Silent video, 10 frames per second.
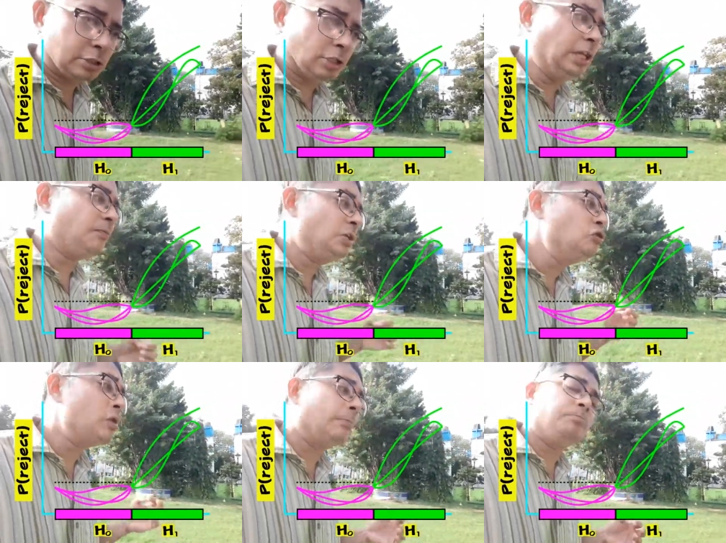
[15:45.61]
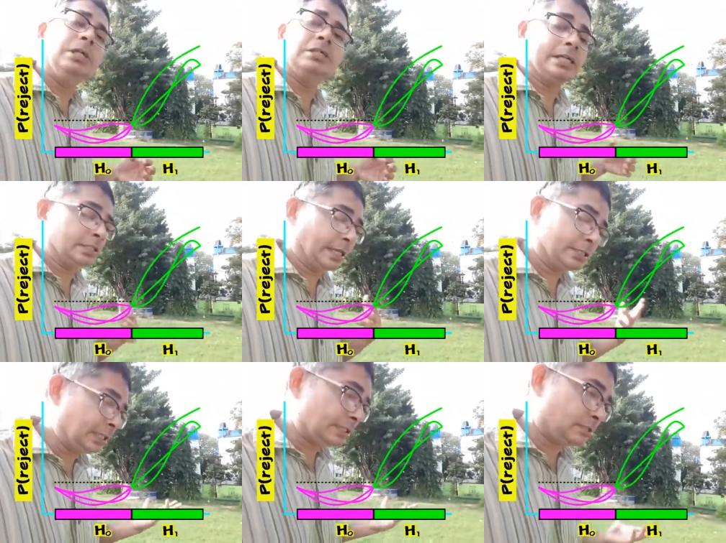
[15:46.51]
So, if UMP test
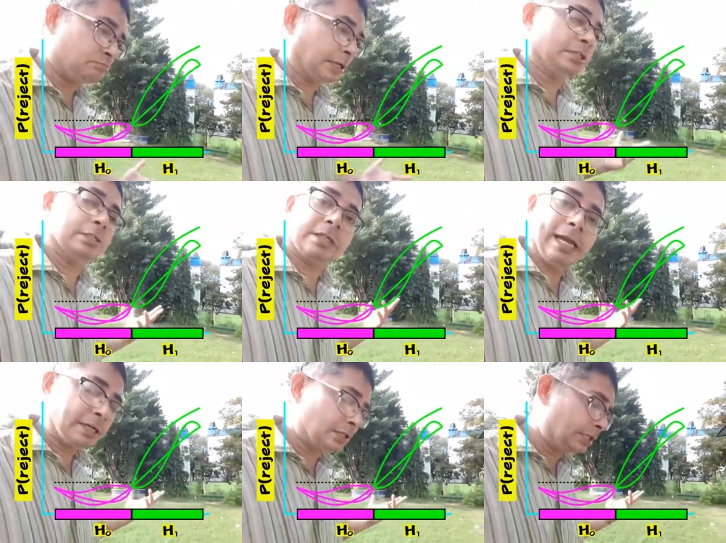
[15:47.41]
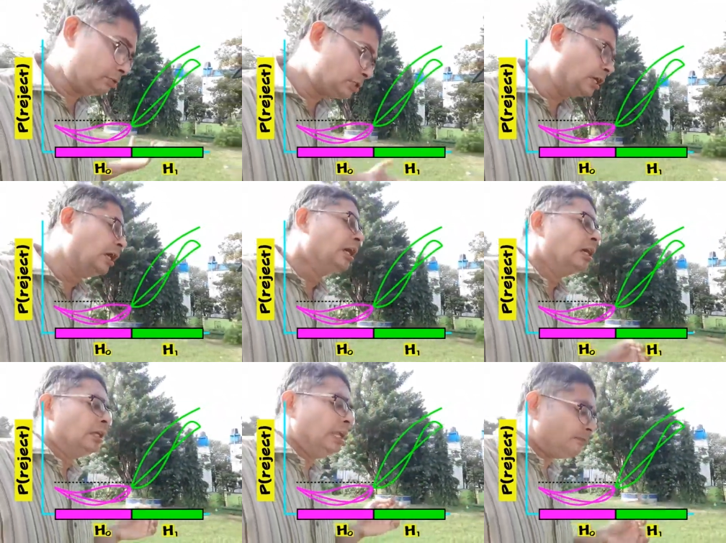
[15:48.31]
exists, that is great news.
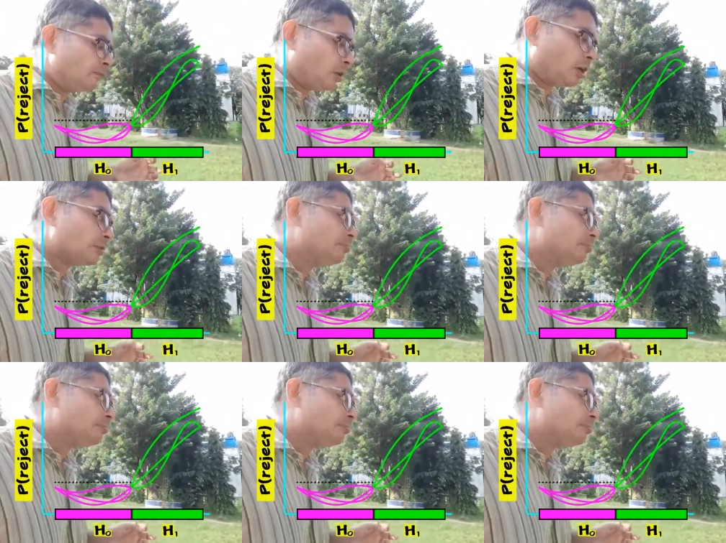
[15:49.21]
If not,